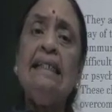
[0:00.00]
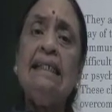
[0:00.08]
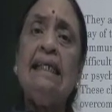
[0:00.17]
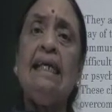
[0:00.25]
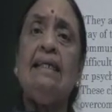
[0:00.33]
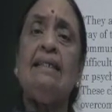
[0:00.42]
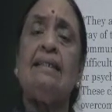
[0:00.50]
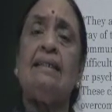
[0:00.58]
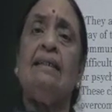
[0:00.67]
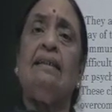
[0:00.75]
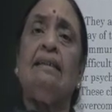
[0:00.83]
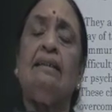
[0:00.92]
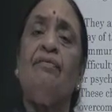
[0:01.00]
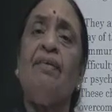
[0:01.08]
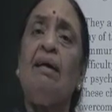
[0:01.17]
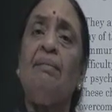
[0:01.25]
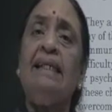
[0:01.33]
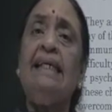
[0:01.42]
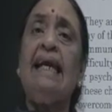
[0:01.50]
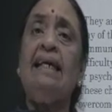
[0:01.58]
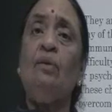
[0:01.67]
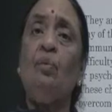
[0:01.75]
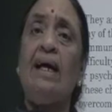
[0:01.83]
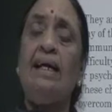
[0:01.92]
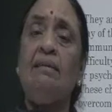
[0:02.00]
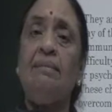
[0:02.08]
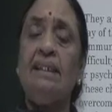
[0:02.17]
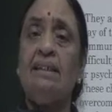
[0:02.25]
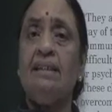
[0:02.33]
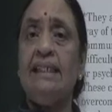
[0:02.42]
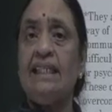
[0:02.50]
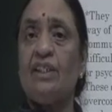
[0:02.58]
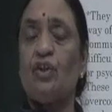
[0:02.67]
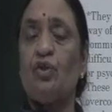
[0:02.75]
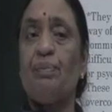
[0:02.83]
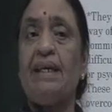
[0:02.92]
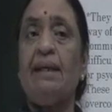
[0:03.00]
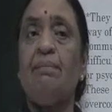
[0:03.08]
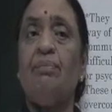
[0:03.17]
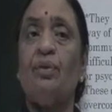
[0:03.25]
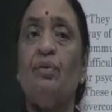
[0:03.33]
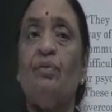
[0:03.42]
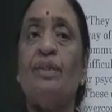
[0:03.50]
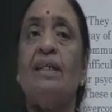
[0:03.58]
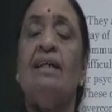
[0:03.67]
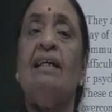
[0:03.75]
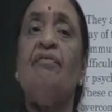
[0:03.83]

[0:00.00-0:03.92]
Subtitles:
In case the family environment needs to be improved,